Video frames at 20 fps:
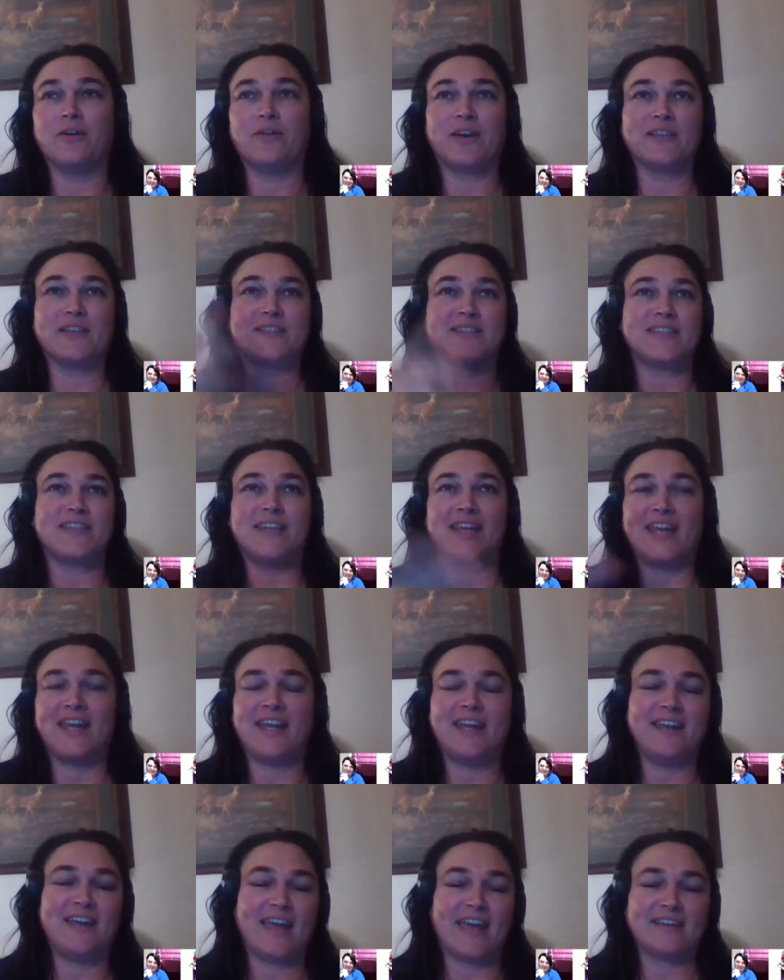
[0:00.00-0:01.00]
because
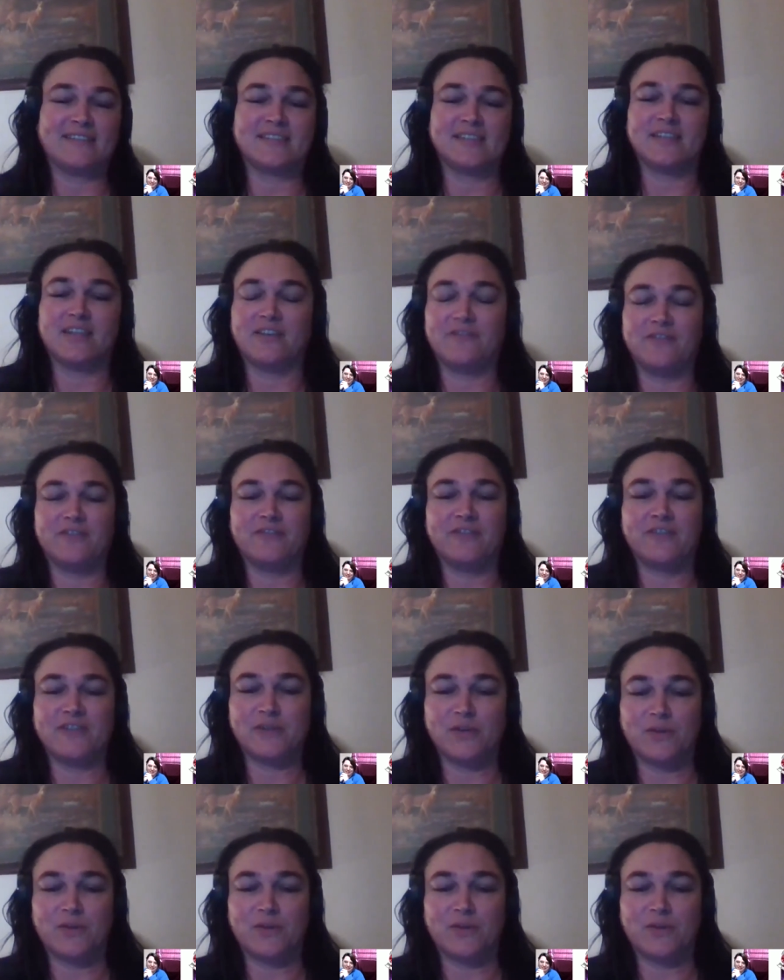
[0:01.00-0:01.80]
today has enough of its